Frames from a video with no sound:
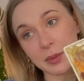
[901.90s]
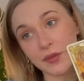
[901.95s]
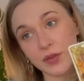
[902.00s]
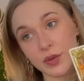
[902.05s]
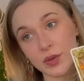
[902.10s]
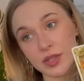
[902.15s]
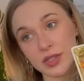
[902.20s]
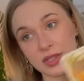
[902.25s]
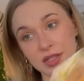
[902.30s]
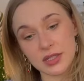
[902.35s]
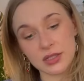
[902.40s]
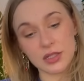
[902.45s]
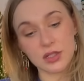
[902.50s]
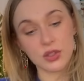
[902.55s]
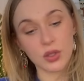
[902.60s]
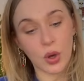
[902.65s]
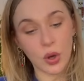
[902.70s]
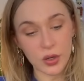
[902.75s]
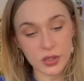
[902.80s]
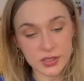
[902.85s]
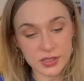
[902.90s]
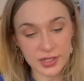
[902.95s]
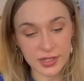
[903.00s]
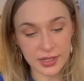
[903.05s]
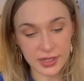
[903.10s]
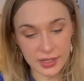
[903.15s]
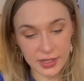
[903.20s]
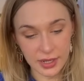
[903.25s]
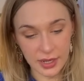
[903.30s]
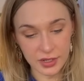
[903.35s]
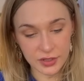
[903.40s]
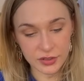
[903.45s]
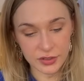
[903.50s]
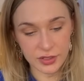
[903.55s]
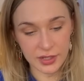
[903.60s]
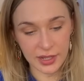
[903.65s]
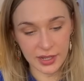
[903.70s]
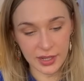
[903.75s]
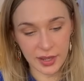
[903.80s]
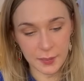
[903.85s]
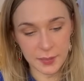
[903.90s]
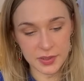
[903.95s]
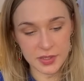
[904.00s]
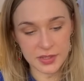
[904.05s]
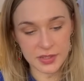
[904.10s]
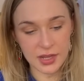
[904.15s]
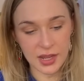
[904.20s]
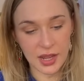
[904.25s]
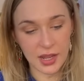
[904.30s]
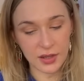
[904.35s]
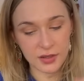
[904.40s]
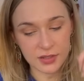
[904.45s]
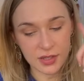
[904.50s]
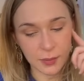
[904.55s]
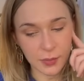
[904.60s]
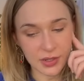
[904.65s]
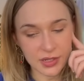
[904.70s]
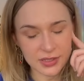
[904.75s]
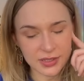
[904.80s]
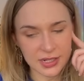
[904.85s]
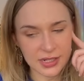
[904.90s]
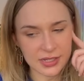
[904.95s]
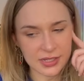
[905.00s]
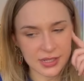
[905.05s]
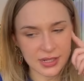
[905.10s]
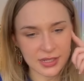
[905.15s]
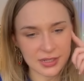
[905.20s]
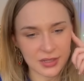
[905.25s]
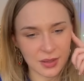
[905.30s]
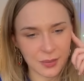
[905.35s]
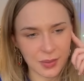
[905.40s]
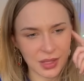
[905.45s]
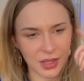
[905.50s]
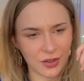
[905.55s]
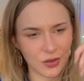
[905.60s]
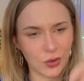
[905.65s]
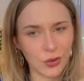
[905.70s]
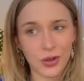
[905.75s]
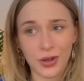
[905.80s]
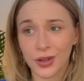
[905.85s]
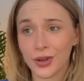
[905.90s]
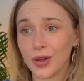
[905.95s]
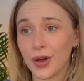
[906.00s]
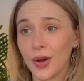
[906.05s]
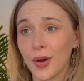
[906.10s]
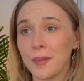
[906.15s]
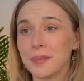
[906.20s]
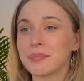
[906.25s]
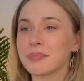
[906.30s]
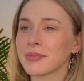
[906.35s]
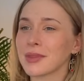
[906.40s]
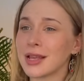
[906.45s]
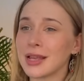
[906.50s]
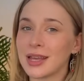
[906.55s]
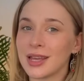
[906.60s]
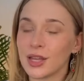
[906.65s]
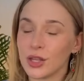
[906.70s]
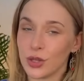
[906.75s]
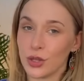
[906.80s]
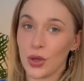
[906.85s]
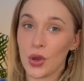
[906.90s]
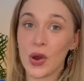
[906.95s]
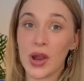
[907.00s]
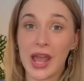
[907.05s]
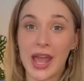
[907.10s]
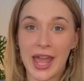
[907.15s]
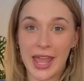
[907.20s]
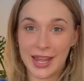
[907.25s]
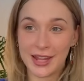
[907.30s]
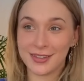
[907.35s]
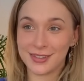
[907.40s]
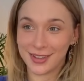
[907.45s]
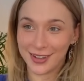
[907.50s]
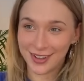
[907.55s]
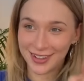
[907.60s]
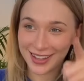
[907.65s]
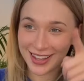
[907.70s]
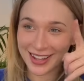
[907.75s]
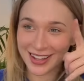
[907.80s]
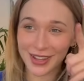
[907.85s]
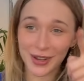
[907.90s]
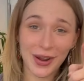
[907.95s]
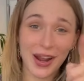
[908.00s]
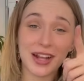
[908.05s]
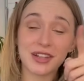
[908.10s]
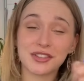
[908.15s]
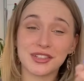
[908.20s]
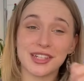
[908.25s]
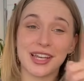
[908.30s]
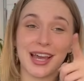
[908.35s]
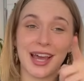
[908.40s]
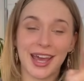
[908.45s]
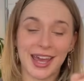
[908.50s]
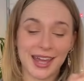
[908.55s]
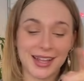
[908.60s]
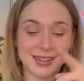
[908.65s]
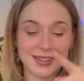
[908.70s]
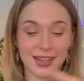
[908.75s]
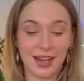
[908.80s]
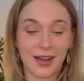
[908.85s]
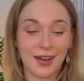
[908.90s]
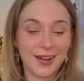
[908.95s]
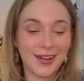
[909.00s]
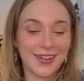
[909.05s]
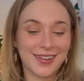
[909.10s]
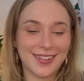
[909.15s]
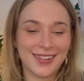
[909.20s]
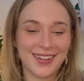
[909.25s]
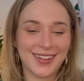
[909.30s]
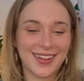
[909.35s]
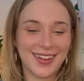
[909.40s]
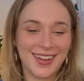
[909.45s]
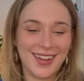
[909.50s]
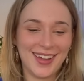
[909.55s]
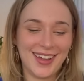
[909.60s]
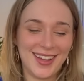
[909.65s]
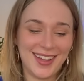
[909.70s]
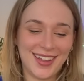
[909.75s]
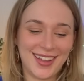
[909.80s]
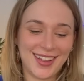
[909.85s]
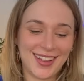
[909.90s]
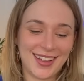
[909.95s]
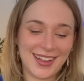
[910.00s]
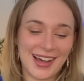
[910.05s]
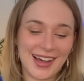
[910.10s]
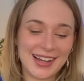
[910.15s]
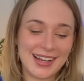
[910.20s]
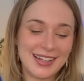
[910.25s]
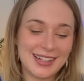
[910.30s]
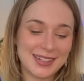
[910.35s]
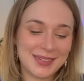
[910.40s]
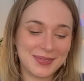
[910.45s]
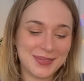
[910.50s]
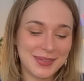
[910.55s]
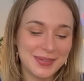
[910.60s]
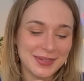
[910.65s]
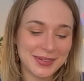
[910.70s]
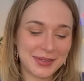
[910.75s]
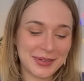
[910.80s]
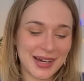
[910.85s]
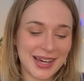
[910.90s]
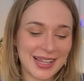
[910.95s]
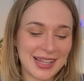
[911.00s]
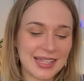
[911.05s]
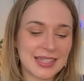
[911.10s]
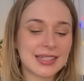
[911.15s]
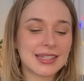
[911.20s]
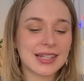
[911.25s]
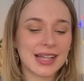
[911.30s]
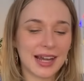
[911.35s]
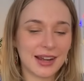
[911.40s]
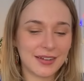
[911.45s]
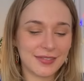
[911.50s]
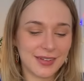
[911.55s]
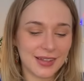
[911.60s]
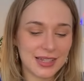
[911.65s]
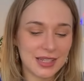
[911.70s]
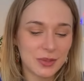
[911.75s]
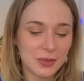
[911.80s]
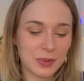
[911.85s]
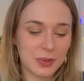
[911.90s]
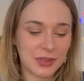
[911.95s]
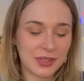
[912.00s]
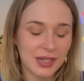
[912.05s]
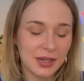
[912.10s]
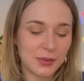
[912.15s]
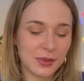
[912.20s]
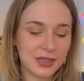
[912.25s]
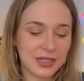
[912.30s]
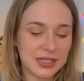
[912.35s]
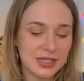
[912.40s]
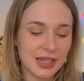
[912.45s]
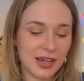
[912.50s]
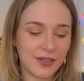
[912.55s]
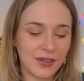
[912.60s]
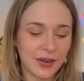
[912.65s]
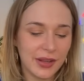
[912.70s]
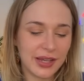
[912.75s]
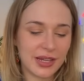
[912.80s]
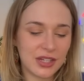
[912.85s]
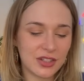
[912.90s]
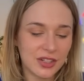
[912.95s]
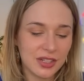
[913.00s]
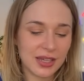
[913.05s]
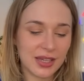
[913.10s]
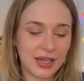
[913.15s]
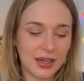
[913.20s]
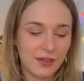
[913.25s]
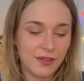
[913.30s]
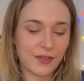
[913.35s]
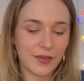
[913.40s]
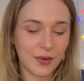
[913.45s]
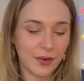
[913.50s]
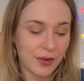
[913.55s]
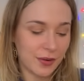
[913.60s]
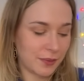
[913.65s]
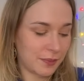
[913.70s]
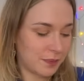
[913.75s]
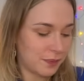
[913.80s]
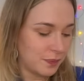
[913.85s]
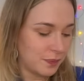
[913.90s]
of you, this is a toxic connection. Like I've been saying, someone is going to say something and you're going to go, you're a hater. Like, you're actually a hater. I need to move away. Let's clarify this one more time. What's the devil energy here for?